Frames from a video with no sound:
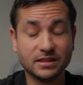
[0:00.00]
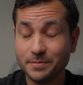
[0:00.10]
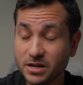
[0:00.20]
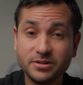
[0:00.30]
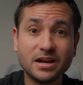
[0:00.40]
Let
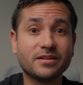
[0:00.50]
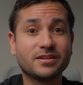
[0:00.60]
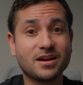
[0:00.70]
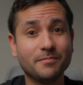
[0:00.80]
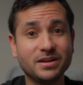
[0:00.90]
me know down in the
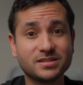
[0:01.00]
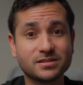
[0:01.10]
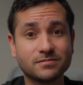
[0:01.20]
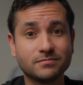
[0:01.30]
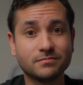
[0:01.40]

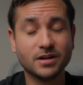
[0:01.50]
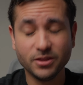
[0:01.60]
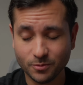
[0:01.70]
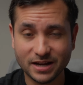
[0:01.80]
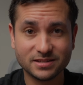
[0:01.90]
comments.
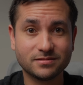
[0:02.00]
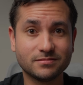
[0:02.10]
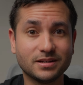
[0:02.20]
Otherwise,